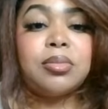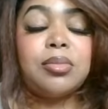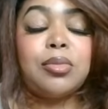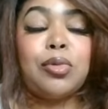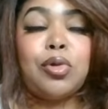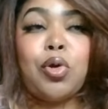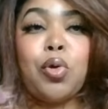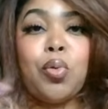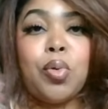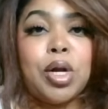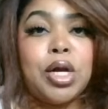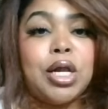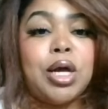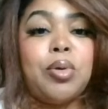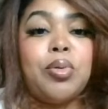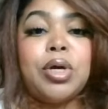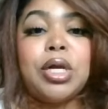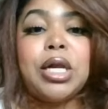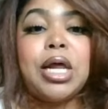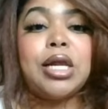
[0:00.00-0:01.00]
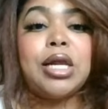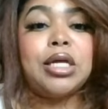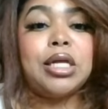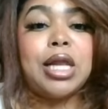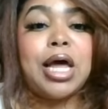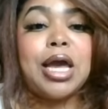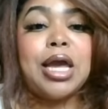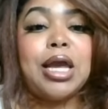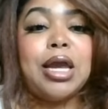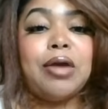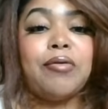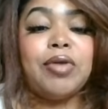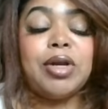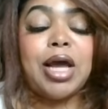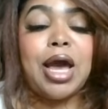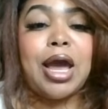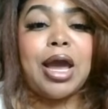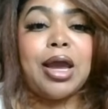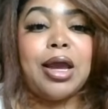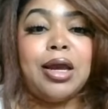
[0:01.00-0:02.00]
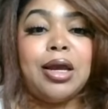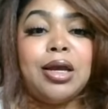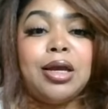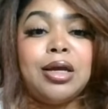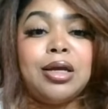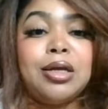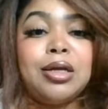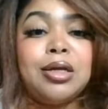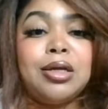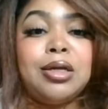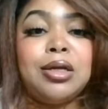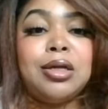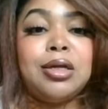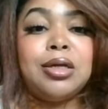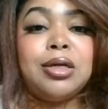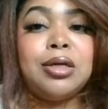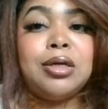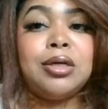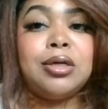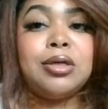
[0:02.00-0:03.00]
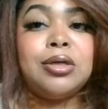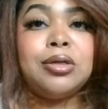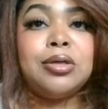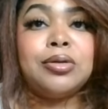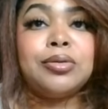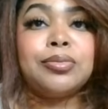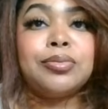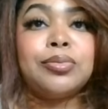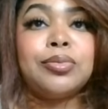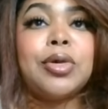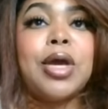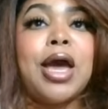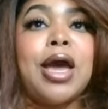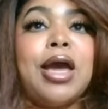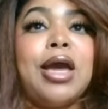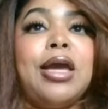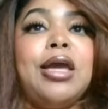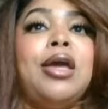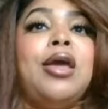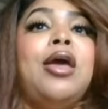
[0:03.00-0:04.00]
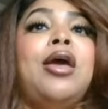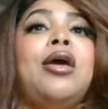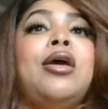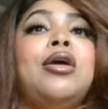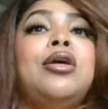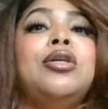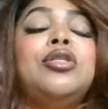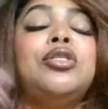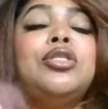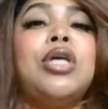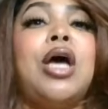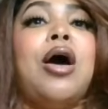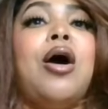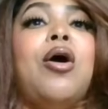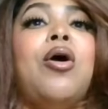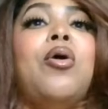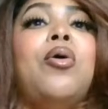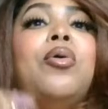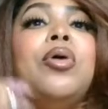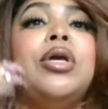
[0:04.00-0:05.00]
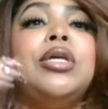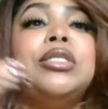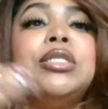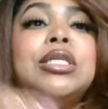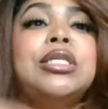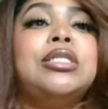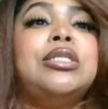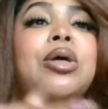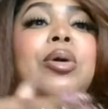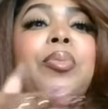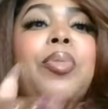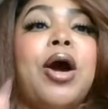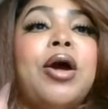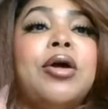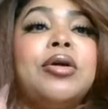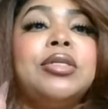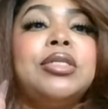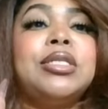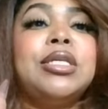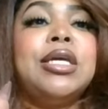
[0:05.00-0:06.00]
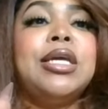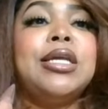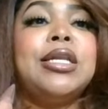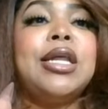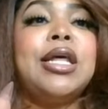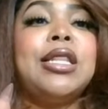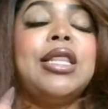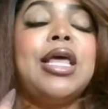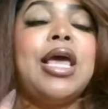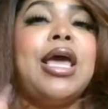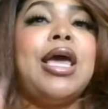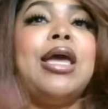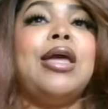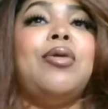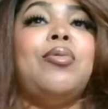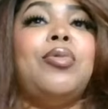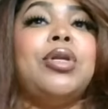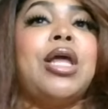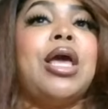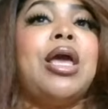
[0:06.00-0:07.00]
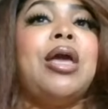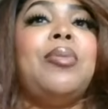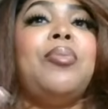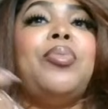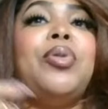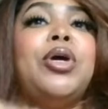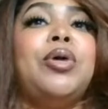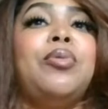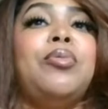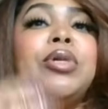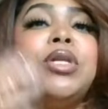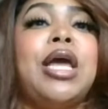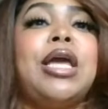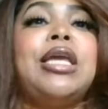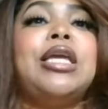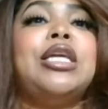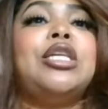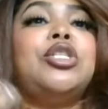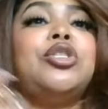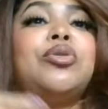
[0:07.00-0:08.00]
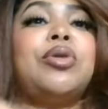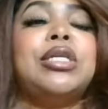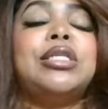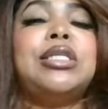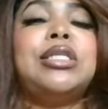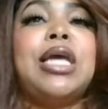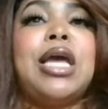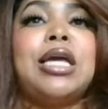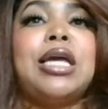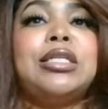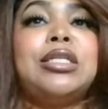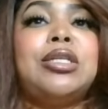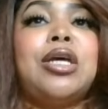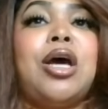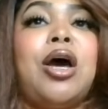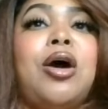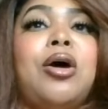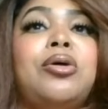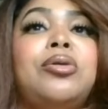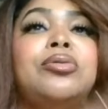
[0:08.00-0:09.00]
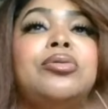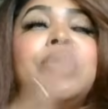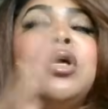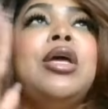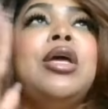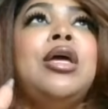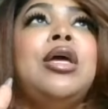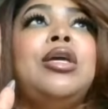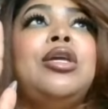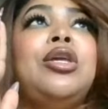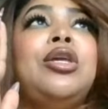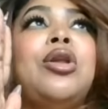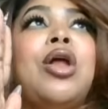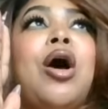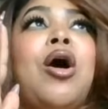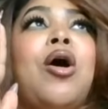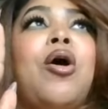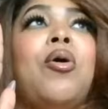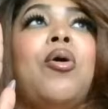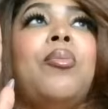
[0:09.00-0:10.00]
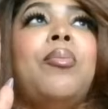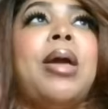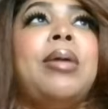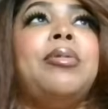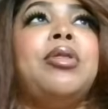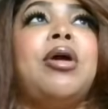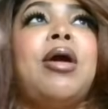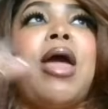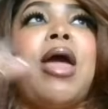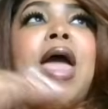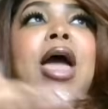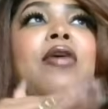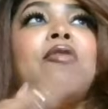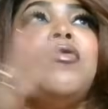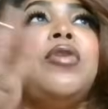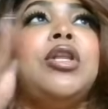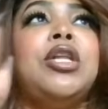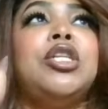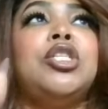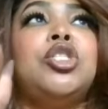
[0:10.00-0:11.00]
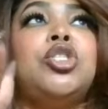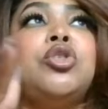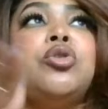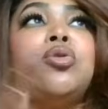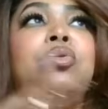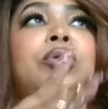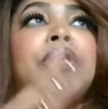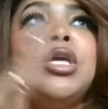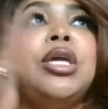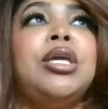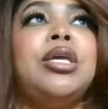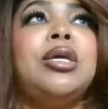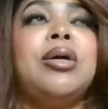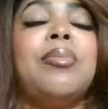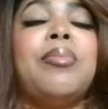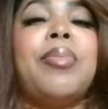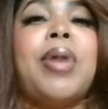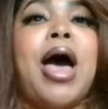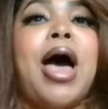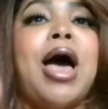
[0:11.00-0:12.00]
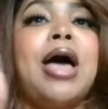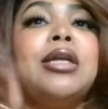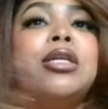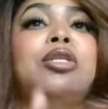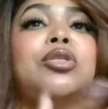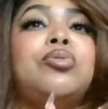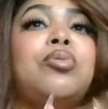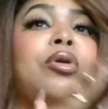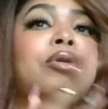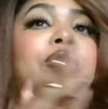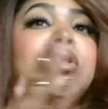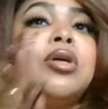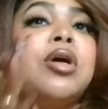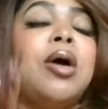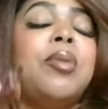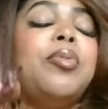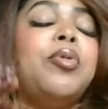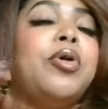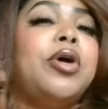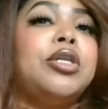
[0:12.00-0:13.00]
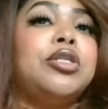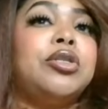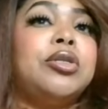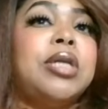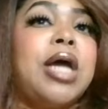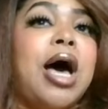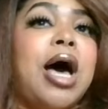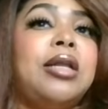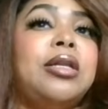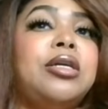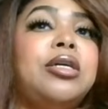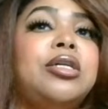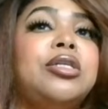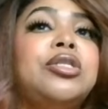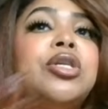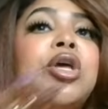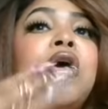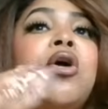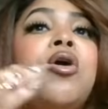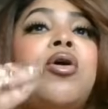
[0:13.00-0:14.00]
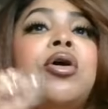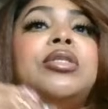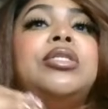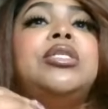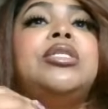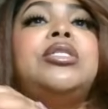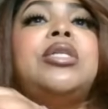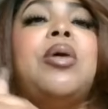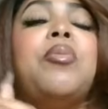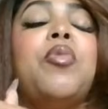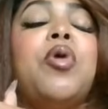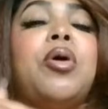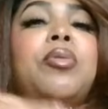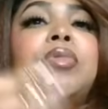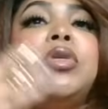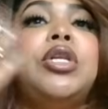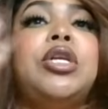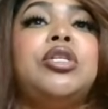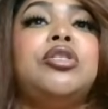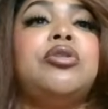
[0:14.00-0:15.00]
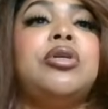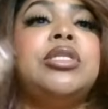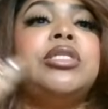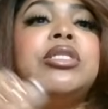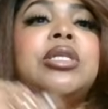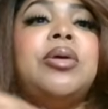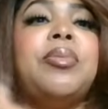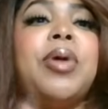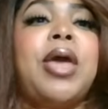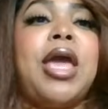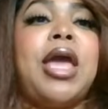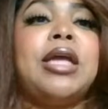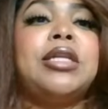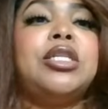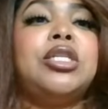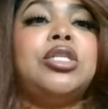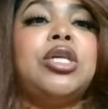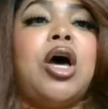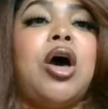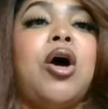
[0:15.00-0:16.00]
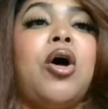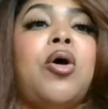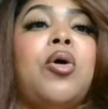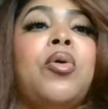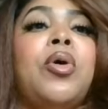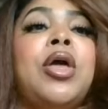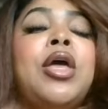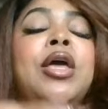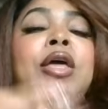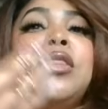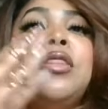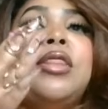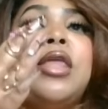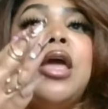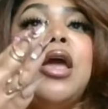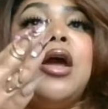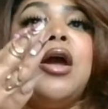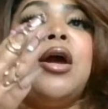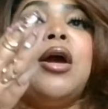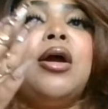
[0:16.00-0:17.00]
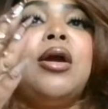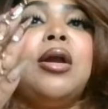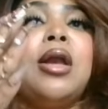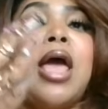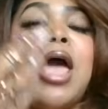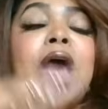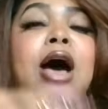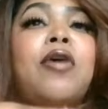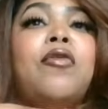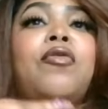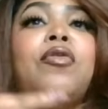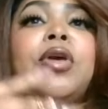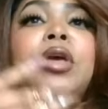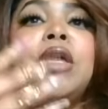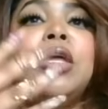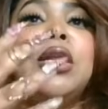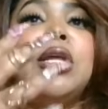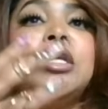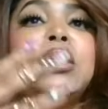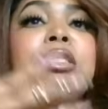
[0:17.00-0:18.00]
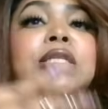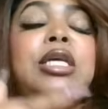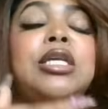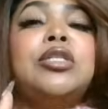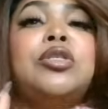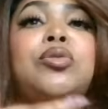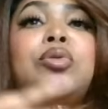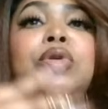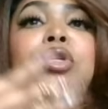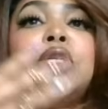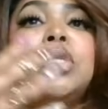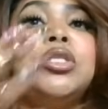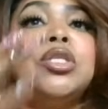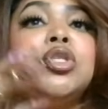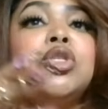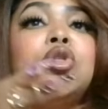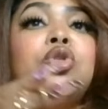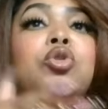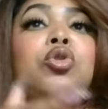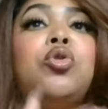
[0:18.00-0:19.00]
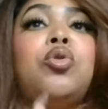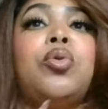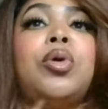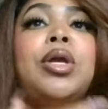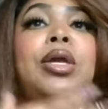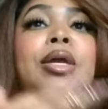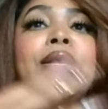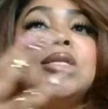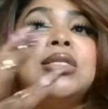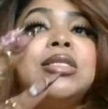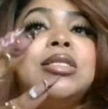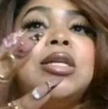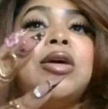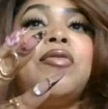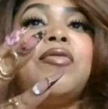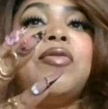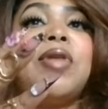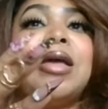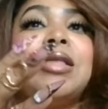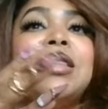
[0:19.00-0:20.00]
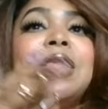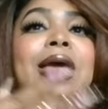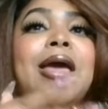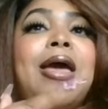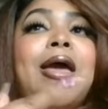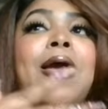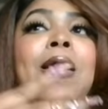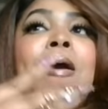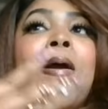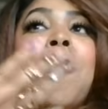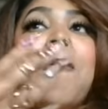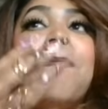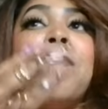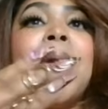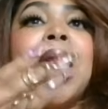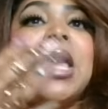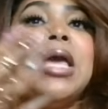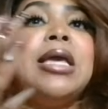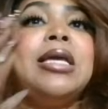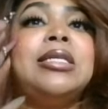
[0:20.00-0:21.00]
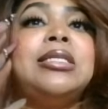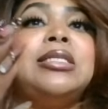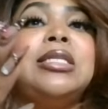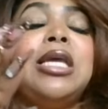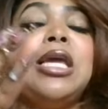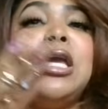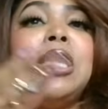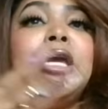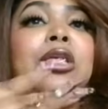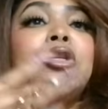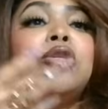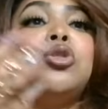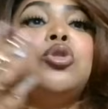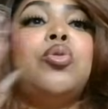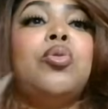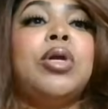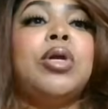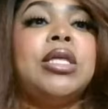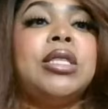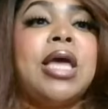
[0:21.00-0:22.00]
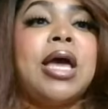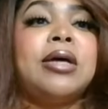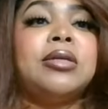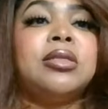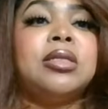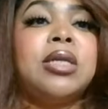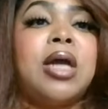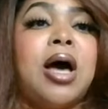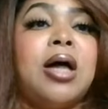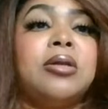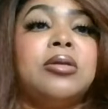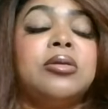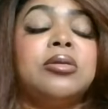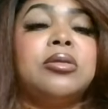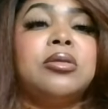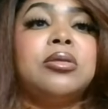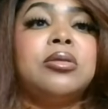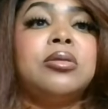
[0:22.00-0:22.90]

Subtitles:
What do they look like every day? Okay. So is this a person that when they get dressed head to toe, maybe their outfit and jewelry combined is worth a couple $100s? Or is this someone when they're dressed up head to toe, their outfit, accessories, and jewelry and stuff like that may exceed $20,000?